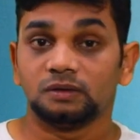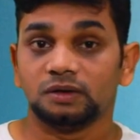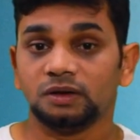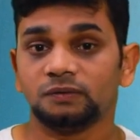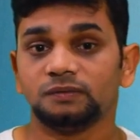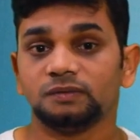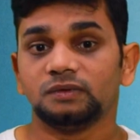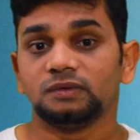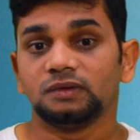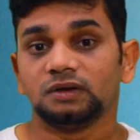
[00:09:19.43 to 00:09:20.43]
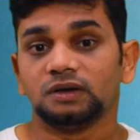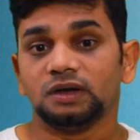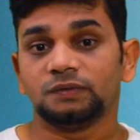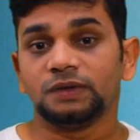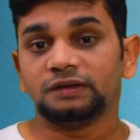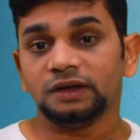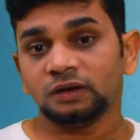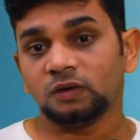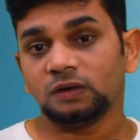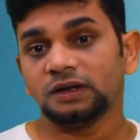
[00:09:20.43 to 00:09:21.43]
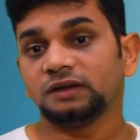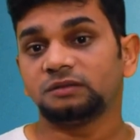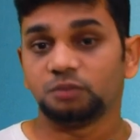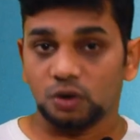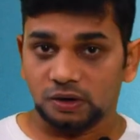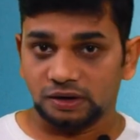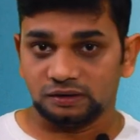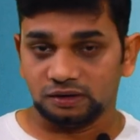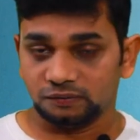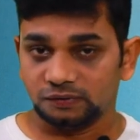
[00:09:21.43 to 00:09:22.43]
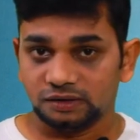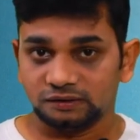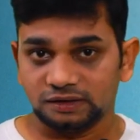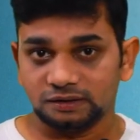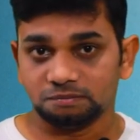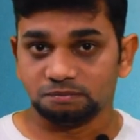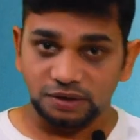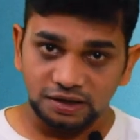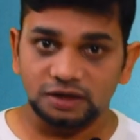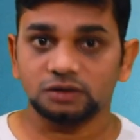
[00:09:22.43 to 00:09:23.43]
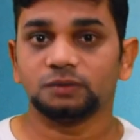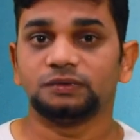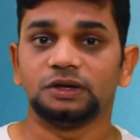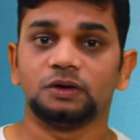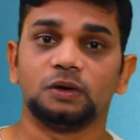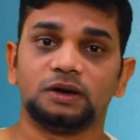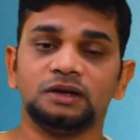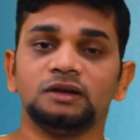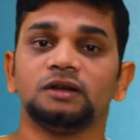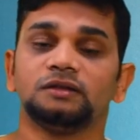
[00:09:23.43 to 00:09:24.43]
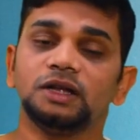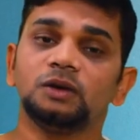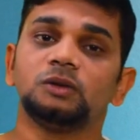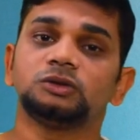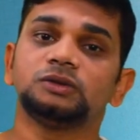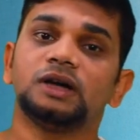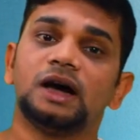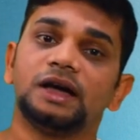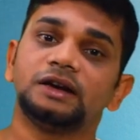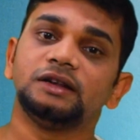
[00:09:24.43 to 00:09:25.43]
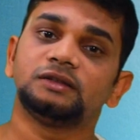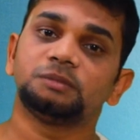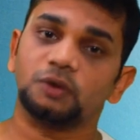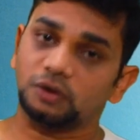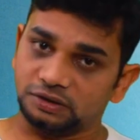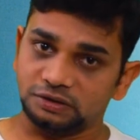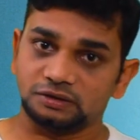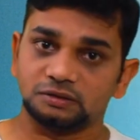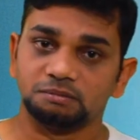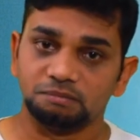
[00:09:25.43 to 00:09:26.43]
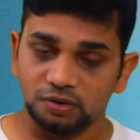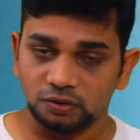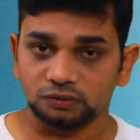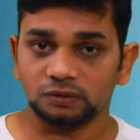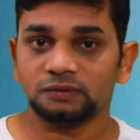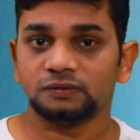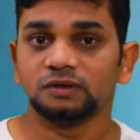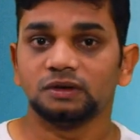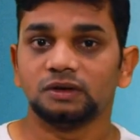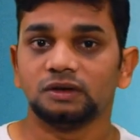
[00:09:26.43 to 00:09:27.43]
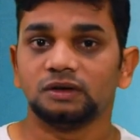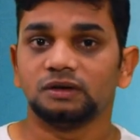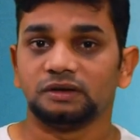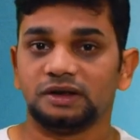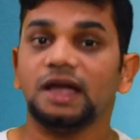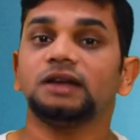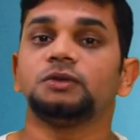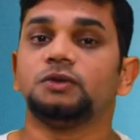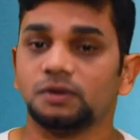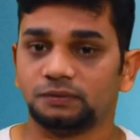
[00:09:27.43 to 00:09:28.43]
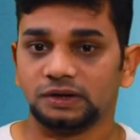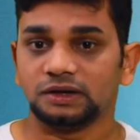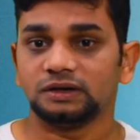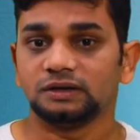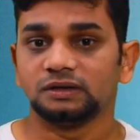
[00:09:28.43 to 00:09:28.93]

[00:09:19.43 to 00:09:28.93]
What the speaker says: If the zinc coating is broken, if there is a breakage of zinc coating, then also the iron is protected because of reactivity of zinc.